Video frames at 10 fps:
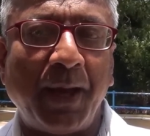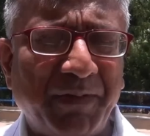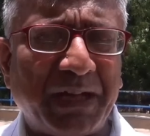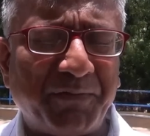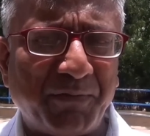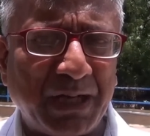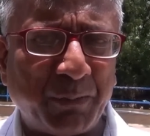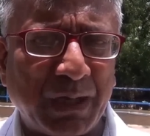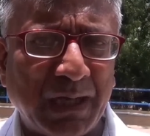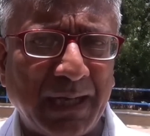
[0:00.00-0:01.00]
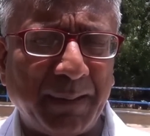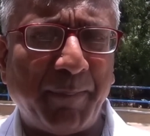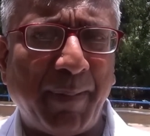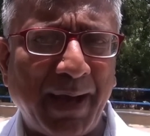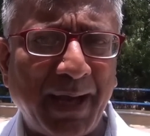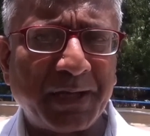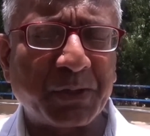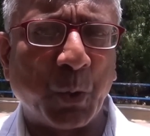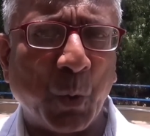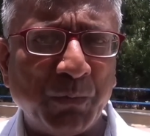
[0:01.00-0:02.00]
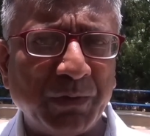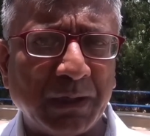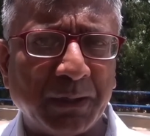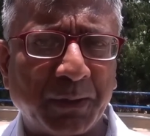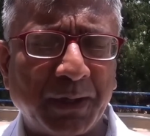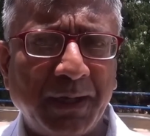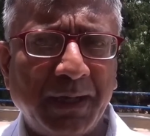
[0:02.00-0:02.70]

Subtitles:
Very frequently, banks overlook